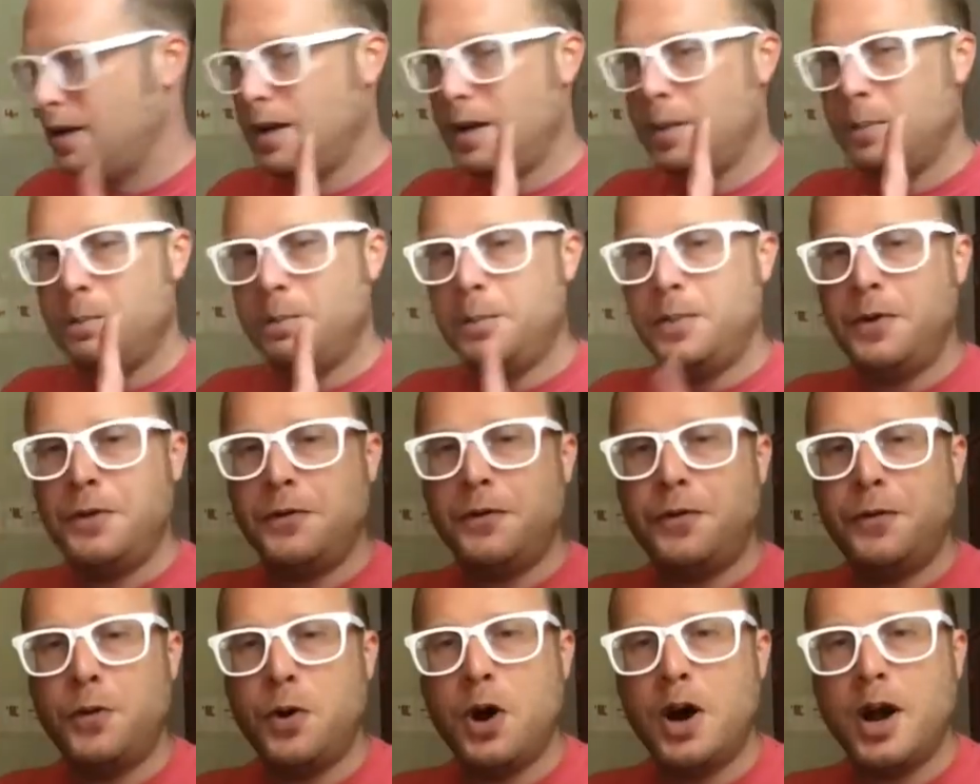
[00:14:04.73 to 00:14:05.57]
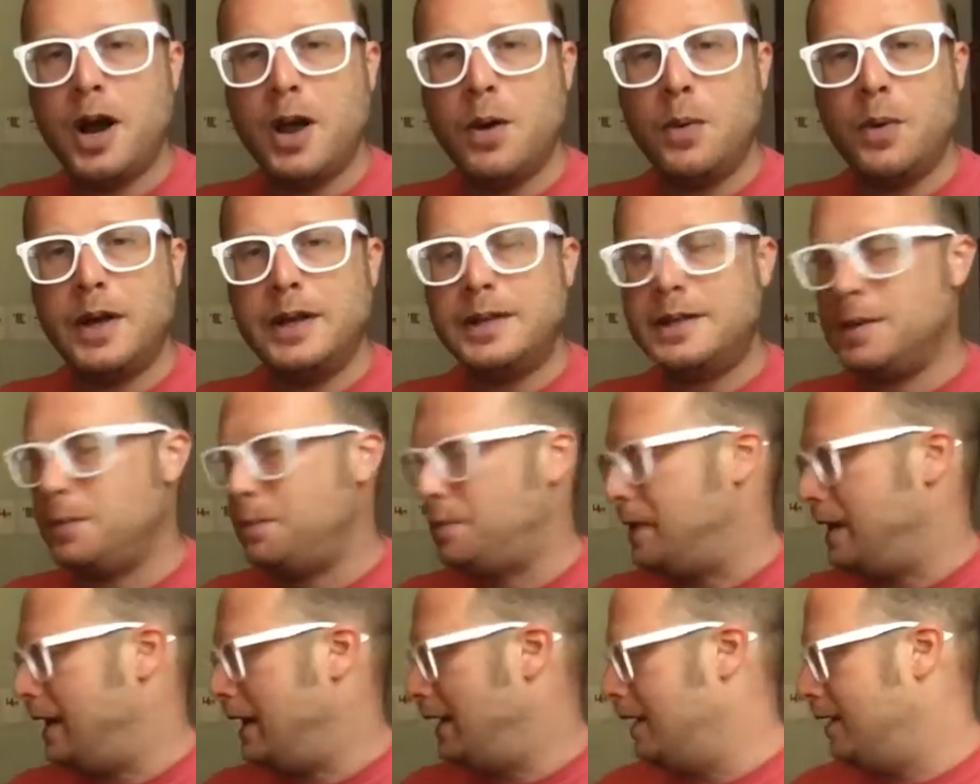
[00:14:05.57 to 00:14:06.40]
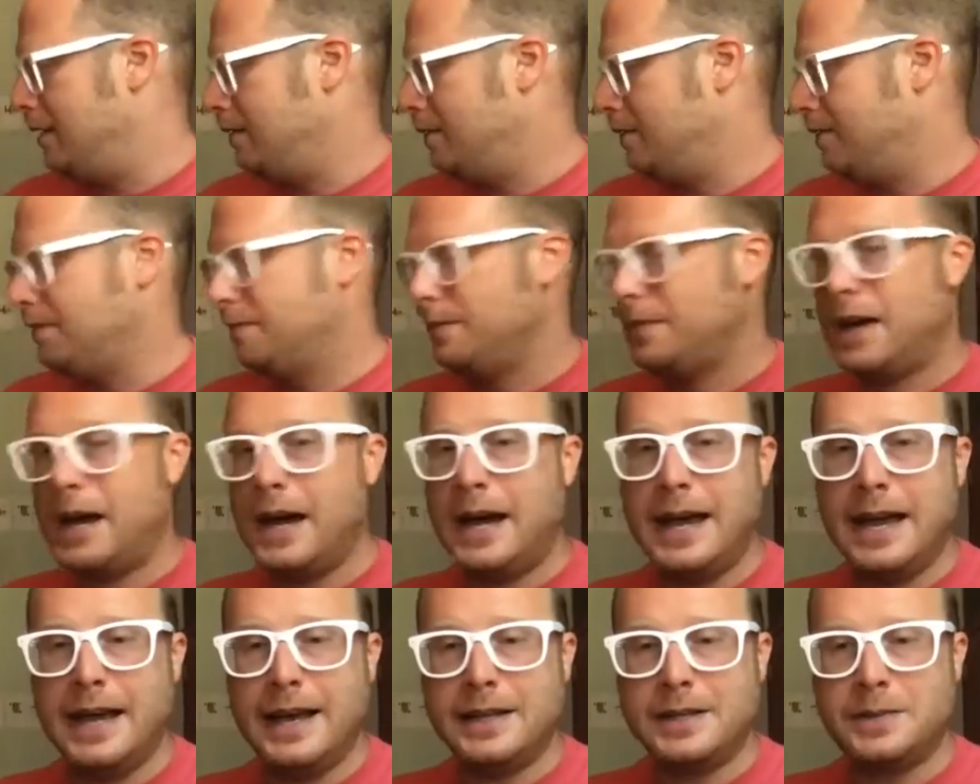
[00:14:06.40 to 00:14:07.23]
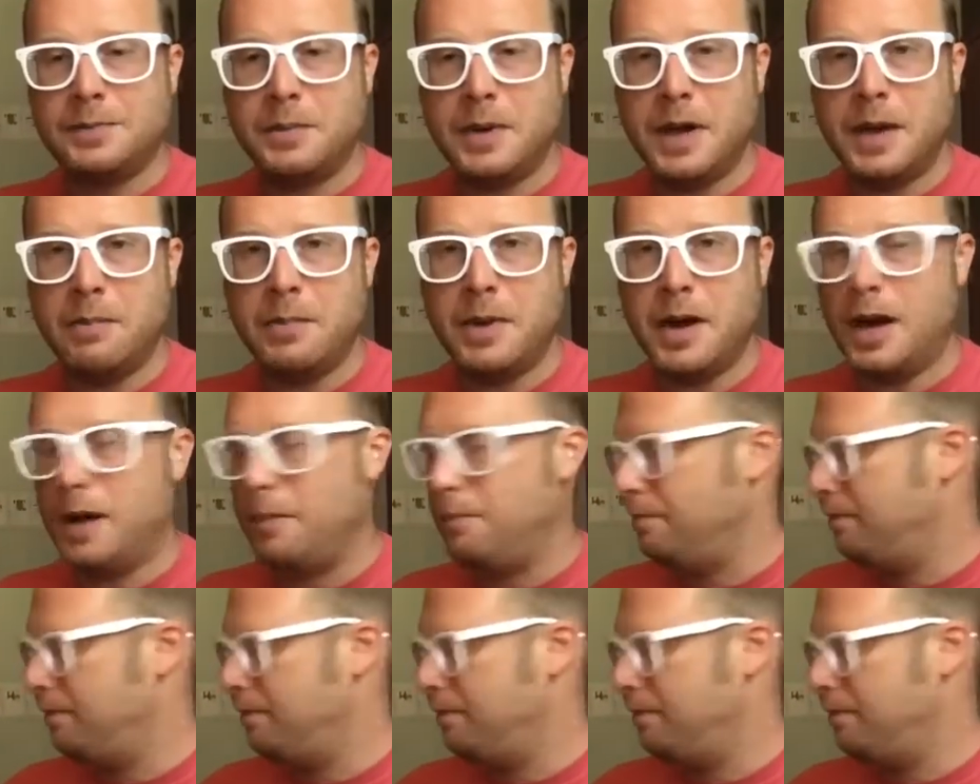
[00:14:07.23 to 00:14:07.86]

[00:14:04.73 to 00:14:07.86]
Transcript: Before I went to bed, I asked my mom,